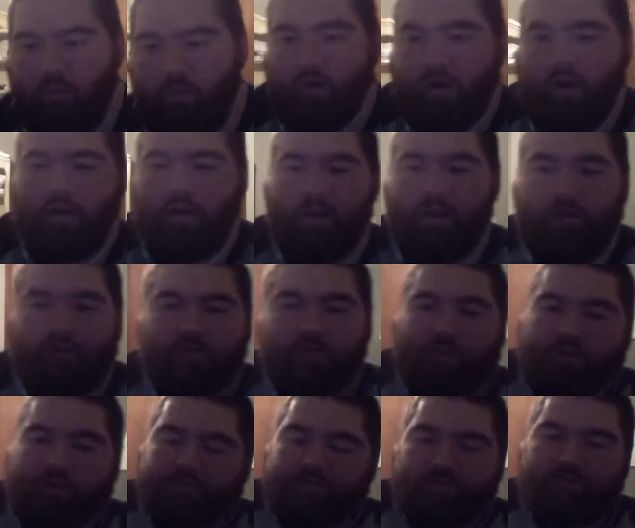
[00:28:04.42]
where Aaron
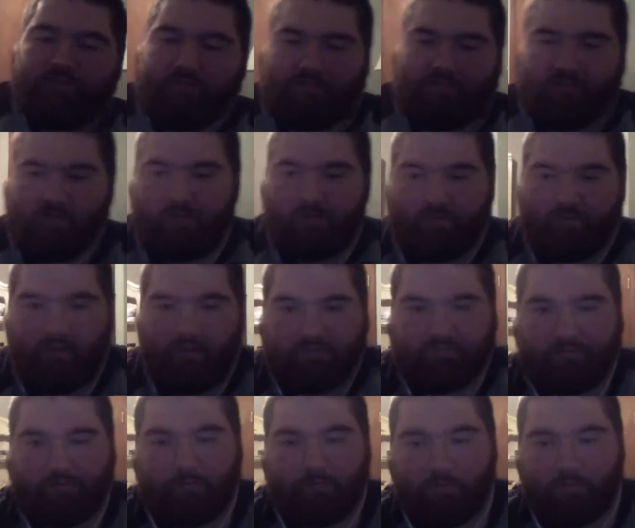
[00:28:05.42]
Rodgers is going to be
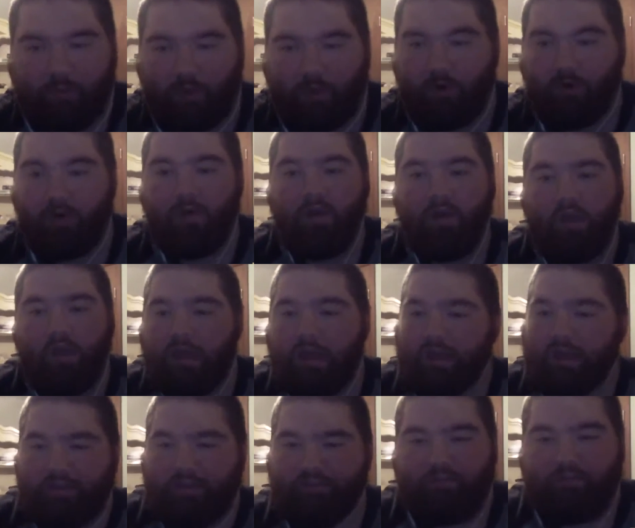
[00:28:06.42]
tossing him the ball,
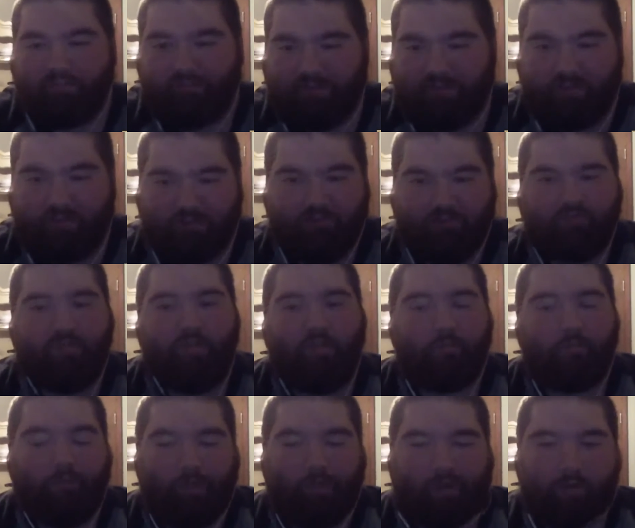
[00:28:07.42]
he's obviously going to
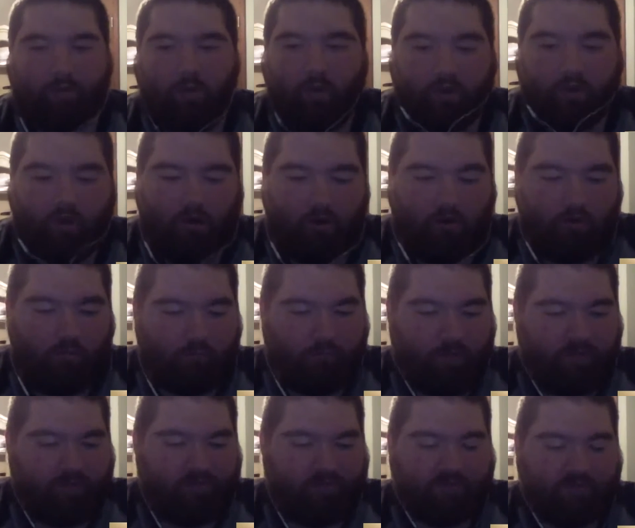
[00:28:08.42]
develop a lot quicker.
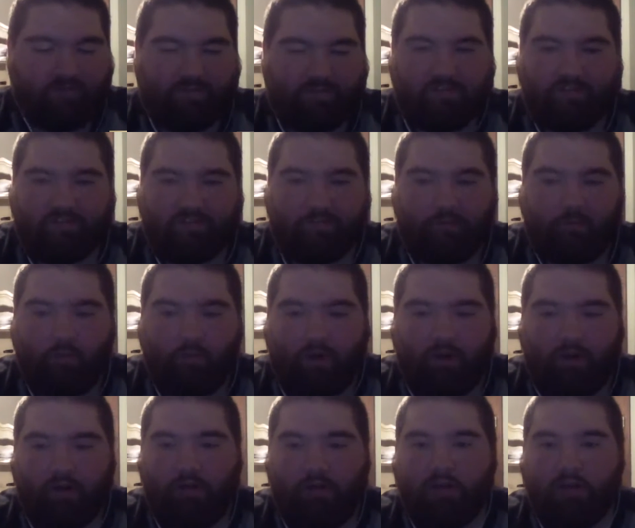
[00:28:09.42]
But he's in a system
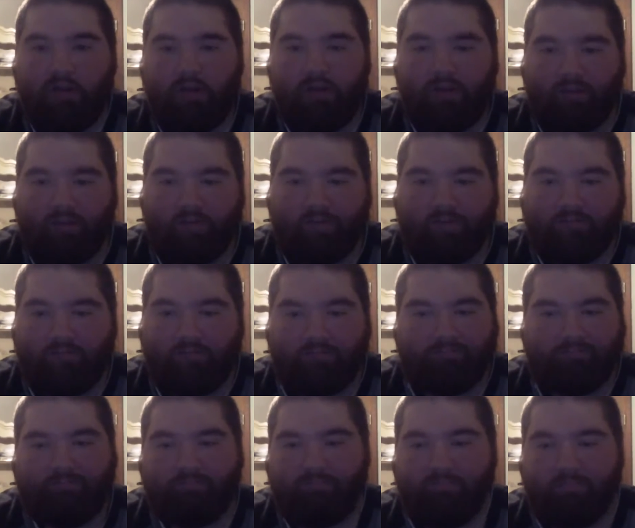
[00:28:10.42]
where it's
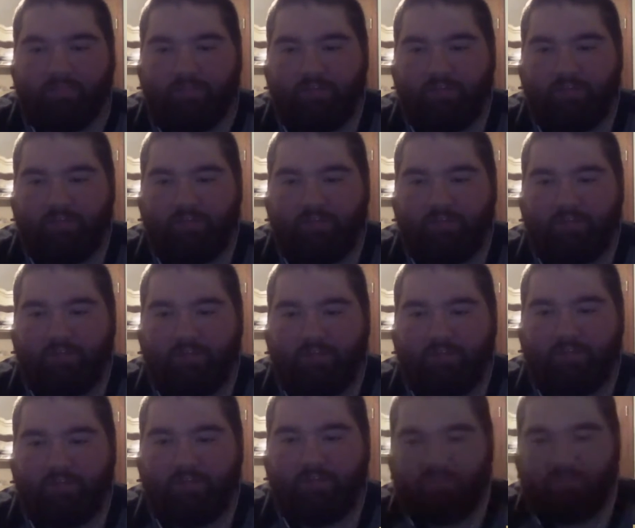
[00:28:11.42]
this
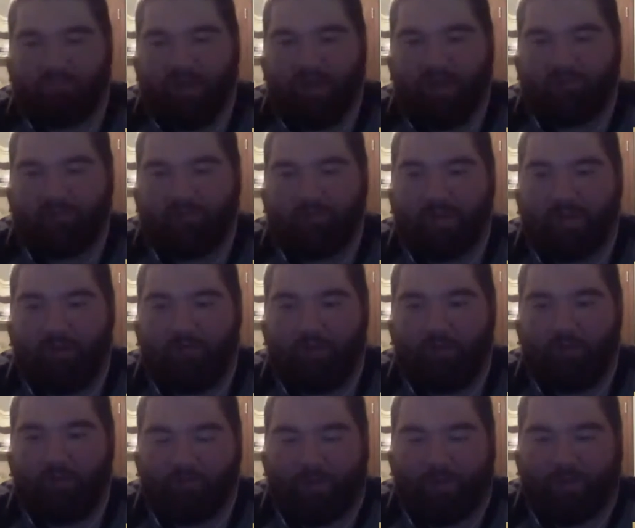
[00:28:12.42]
smash
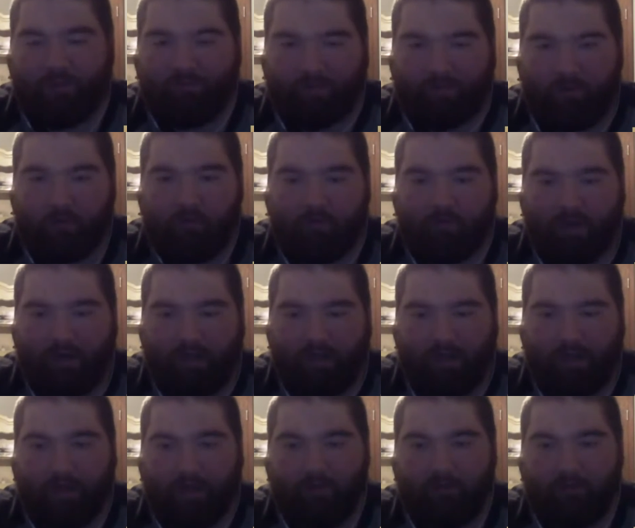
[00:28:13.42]
mouth with Mike Vrabel
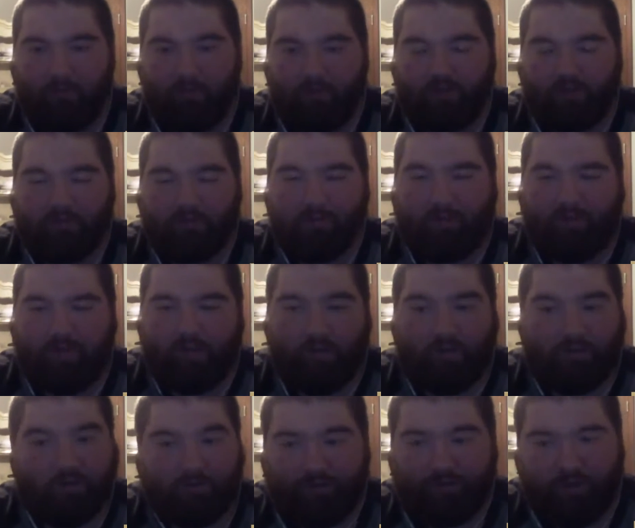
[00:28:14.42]
right now and Marcus
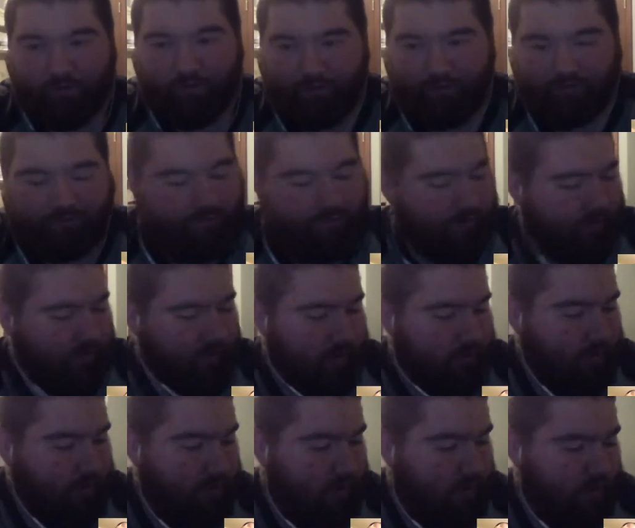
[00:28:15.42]
Mariota, who's not looking very
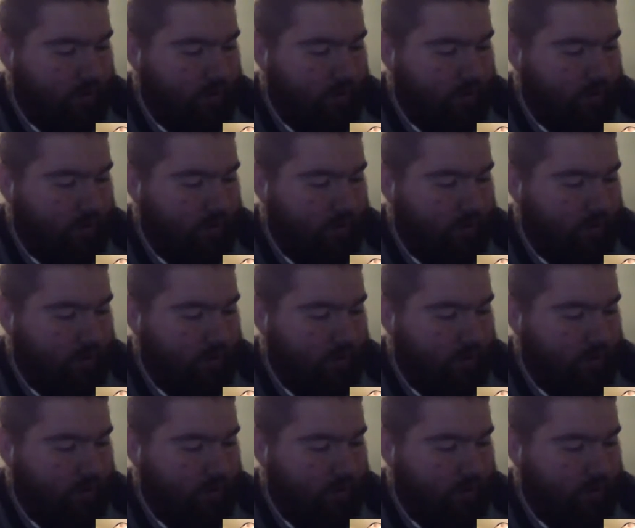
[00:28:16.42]
good.